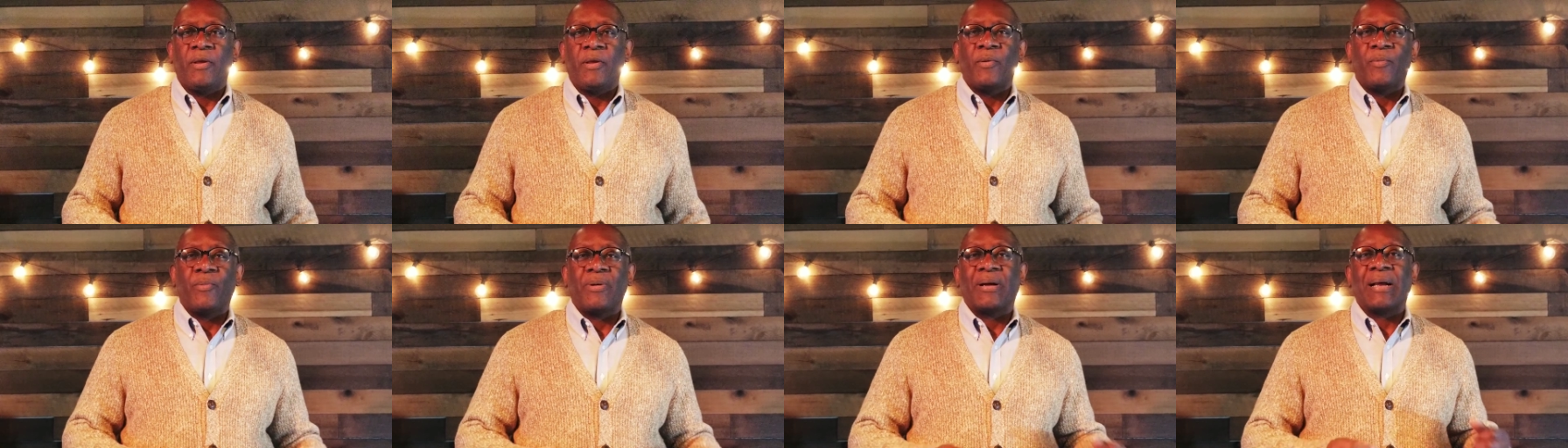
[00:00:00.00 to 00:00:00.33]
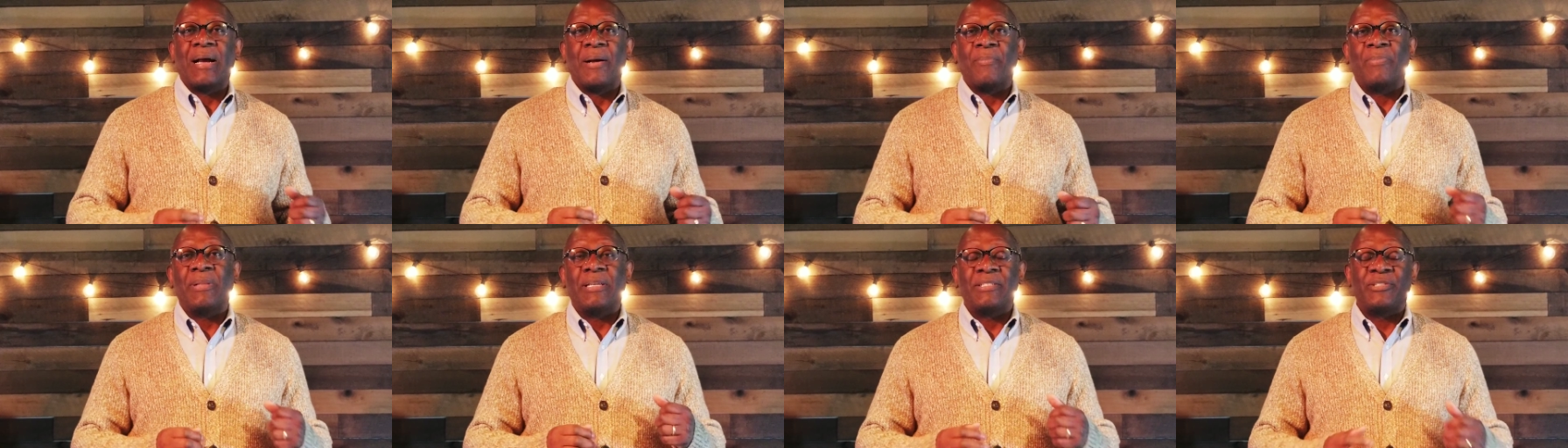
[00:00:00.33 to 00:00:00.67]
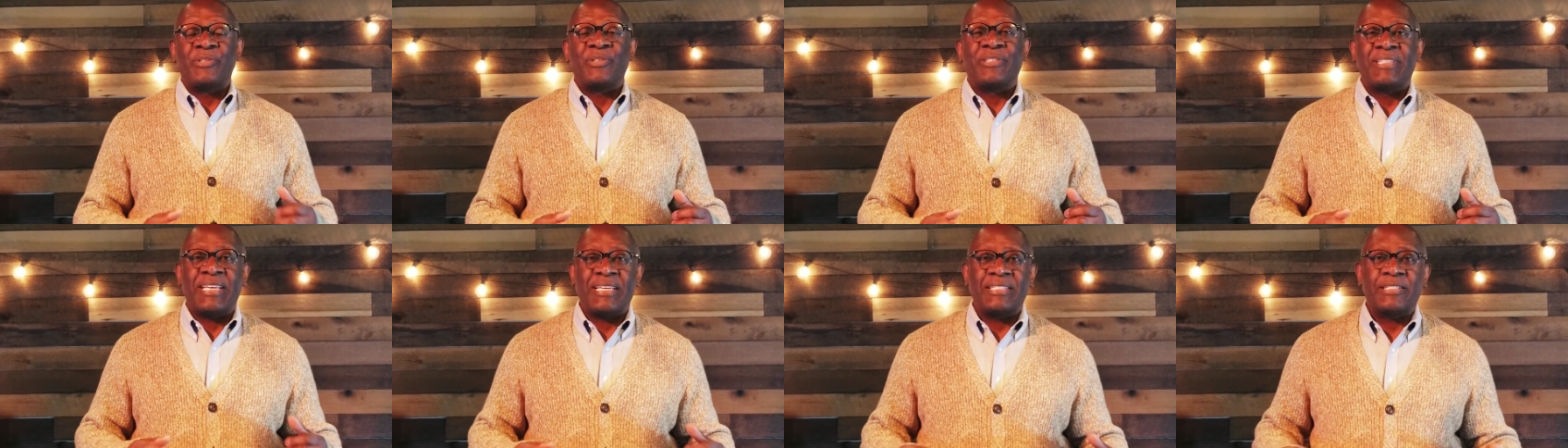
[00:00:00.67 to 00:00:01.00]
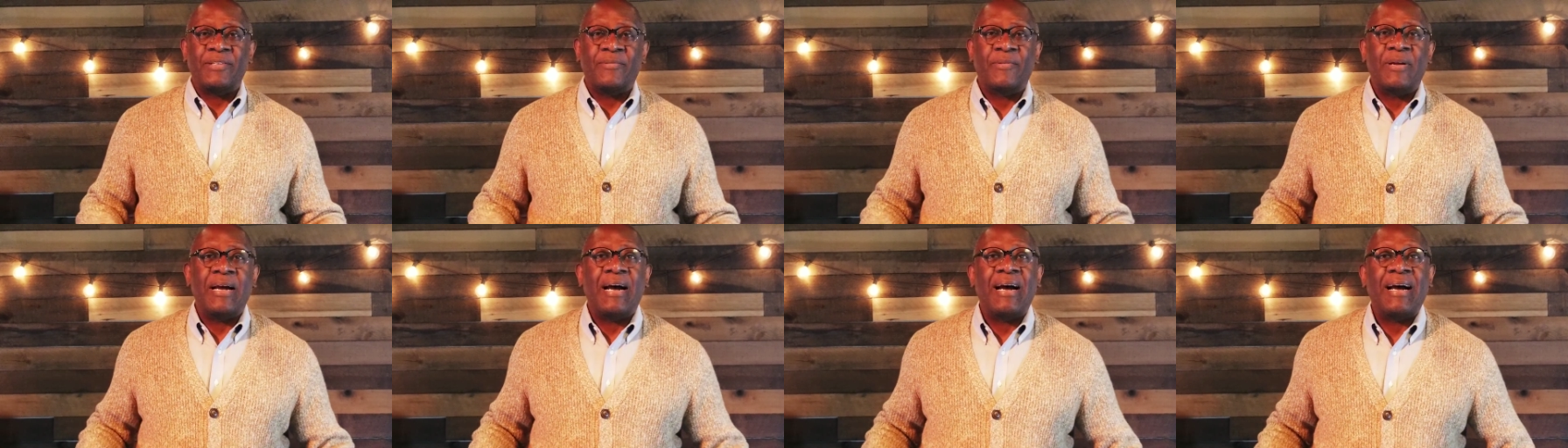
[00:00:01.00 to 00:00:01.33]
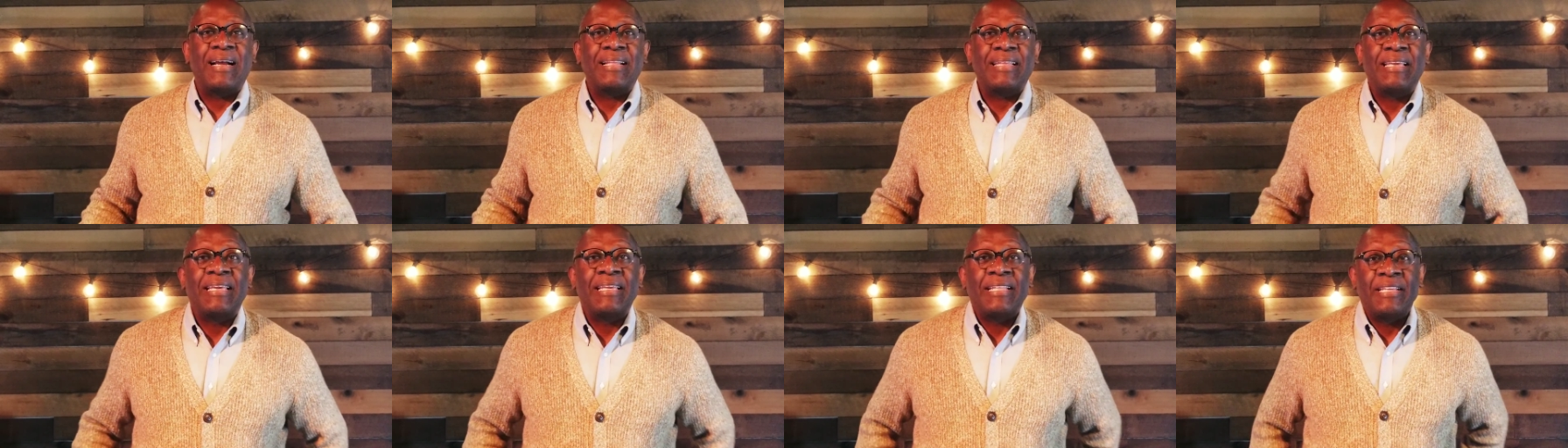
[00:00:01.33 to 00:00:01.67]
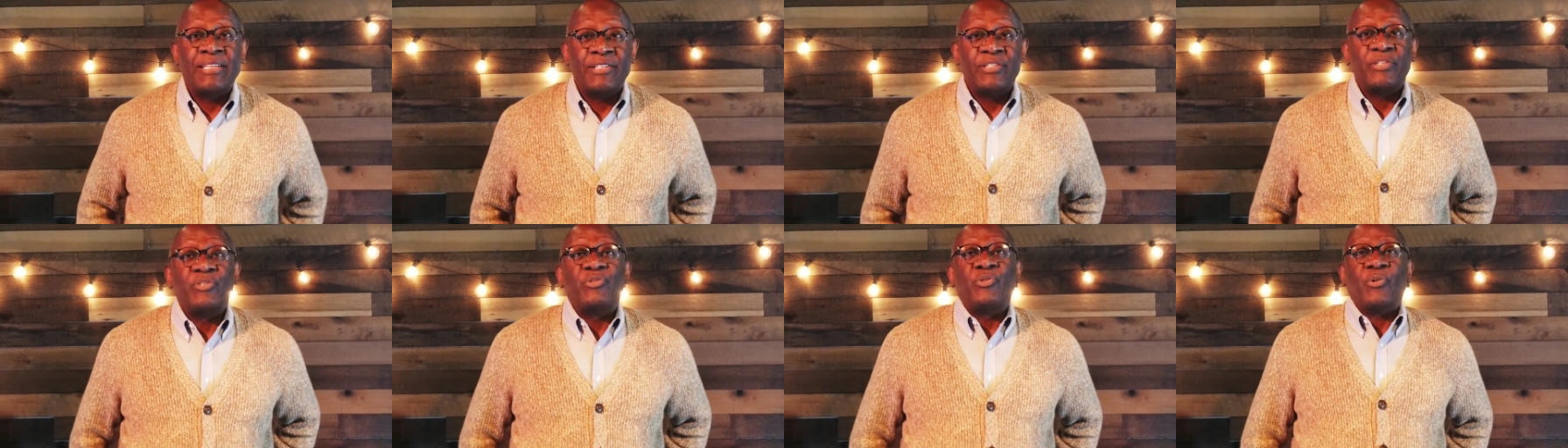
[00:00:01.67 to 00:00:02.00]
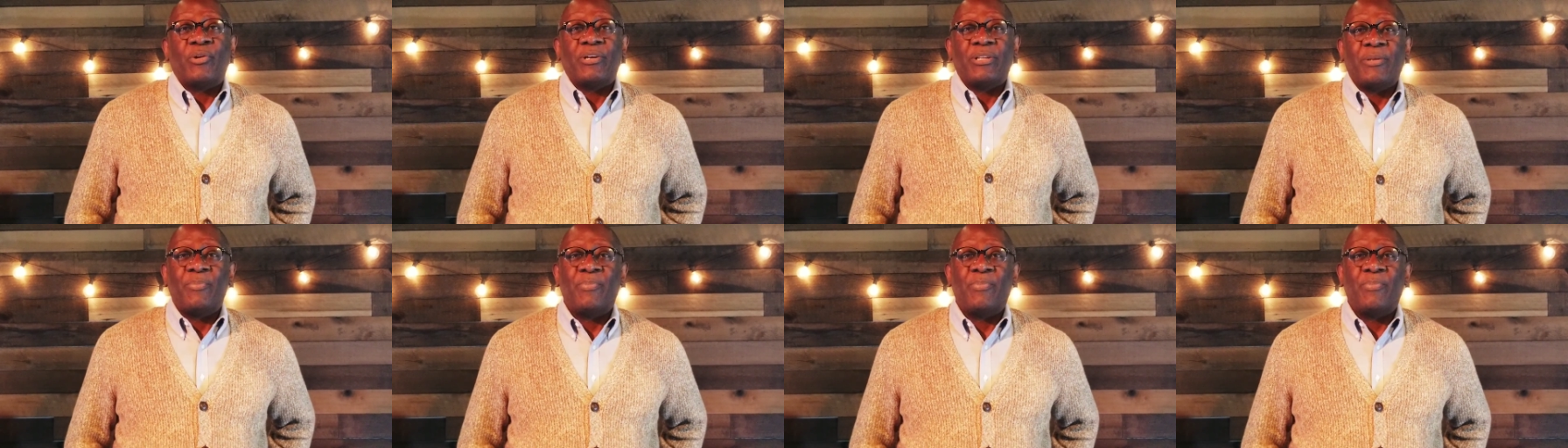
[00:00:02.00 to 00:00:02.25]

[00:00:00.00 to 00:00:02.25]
Well, God bless you, saints of God. It is a joy